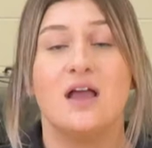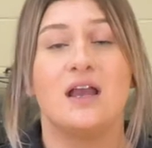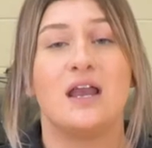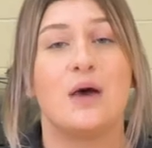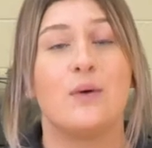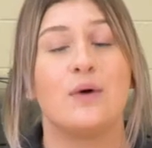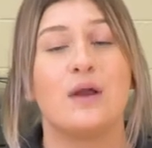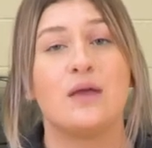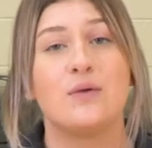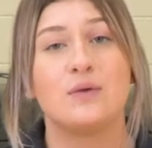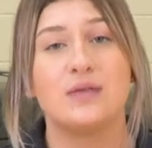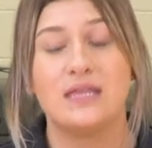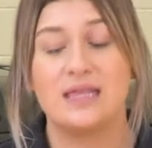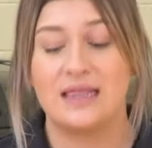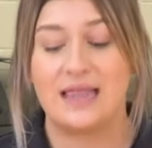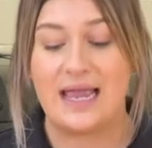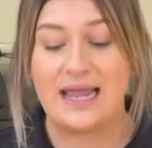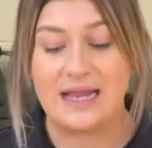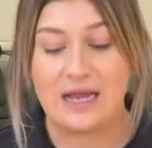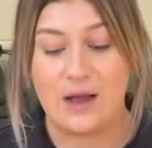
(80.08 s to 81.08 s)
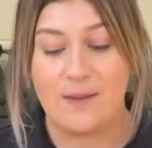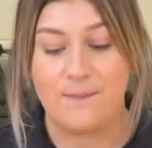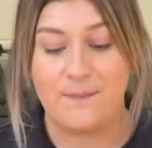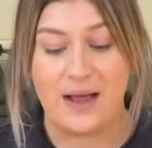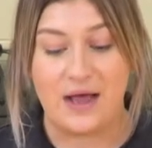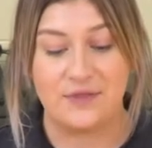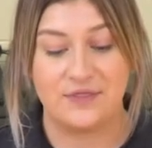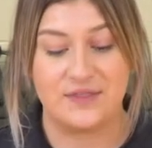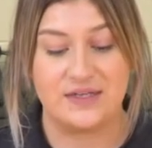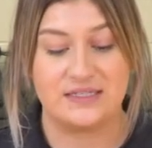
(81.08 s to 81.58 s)
Now what I really like
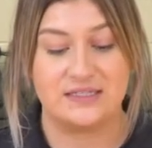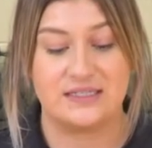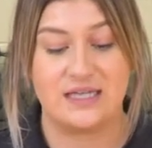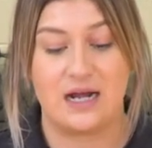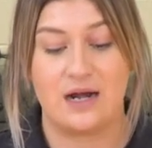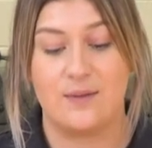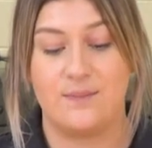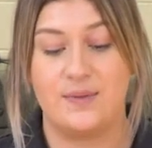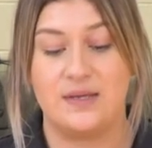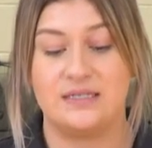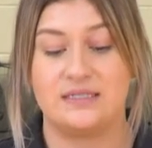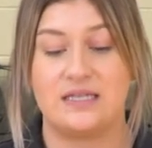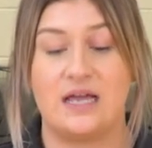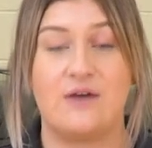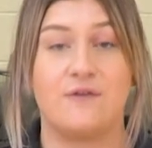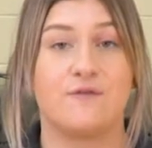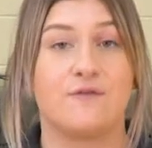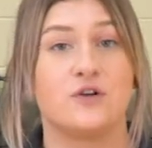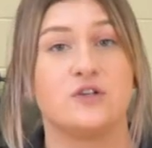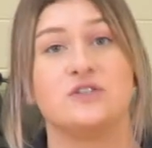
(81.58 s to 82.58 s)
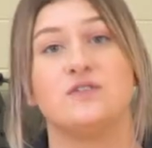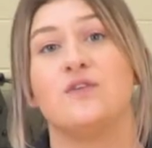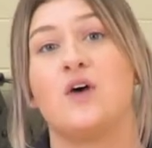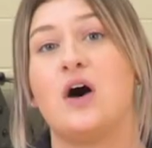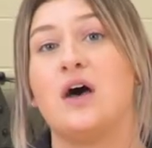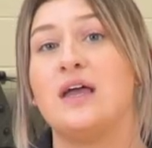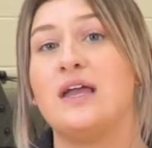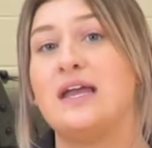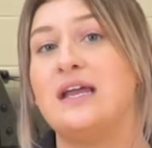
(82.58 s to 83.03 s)
about this setup is that first of all,